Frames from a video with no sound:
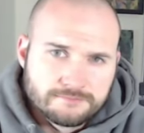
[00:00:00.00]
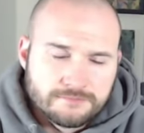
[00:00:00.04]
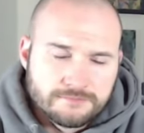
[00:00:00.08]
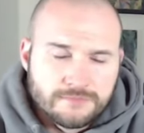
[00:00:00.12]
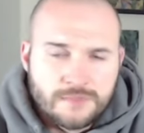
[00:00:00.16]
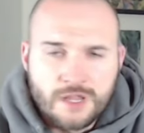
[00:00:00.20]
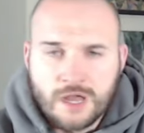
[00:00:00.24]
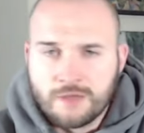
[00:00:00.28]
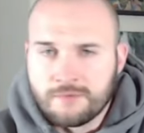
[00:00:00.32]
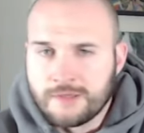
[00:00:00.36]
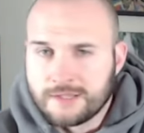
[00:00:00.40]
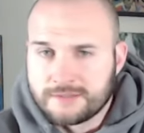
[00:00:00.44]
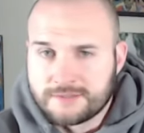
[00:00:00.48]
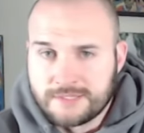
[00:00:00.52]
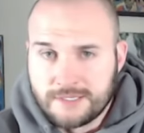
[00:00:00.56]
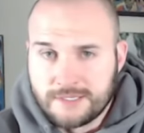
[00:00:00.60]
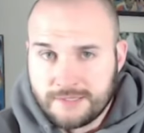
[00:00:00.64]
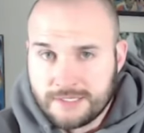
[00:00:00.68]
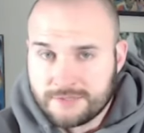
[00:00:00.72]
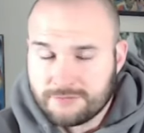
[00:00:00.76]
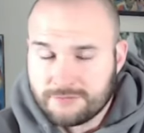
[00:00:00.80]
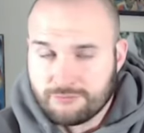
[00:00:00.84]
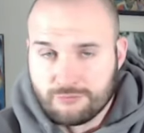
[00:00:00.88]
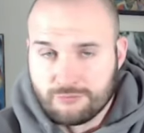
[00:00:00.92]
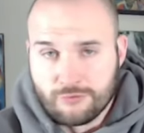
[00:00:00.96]
Now, I'm not saying
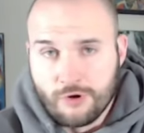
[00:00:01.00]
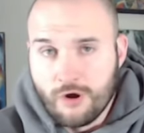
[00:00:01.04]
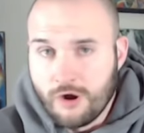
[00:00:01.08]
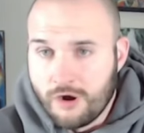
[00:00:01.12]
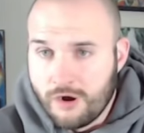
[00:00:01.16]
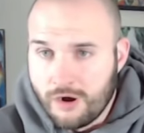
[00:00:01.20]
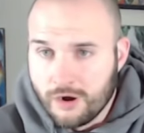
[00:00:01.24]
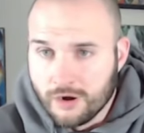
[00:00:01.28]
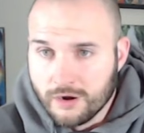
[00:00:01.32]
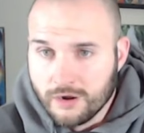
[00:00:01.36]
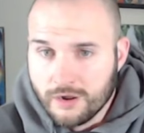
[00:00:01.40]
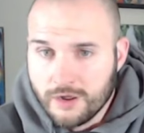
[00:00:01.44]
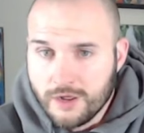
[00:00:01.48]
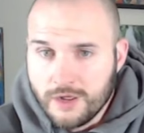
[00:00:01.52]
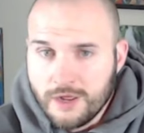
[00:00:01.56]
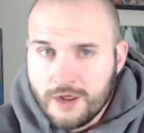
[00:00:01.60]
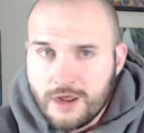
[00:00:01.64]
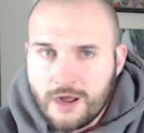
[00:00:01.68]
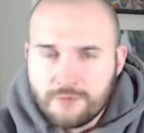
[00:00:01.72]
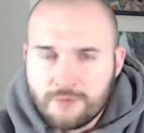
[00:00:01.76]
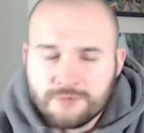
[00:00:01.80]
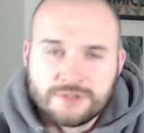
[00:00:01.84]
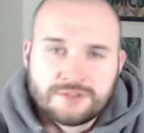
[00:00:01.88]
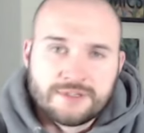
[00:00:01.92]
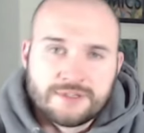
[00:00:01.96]
that's wrong.
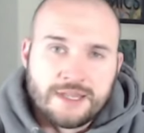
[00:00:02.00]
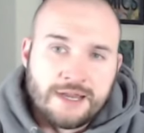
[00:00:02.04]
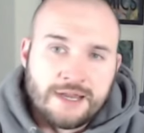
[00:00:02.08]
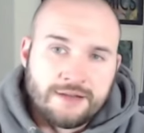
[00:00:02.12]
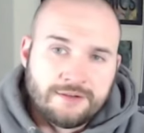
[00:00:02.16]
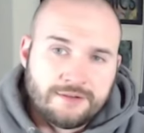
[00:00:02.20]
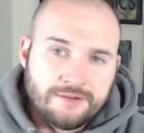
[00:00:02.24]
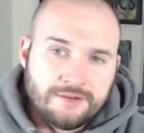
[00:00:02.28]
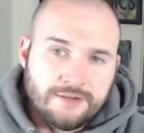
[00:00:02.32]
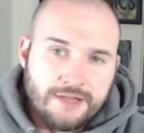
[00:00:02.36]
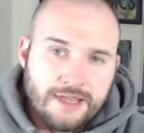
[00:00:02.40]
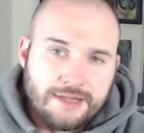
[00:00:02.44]
I'm just saying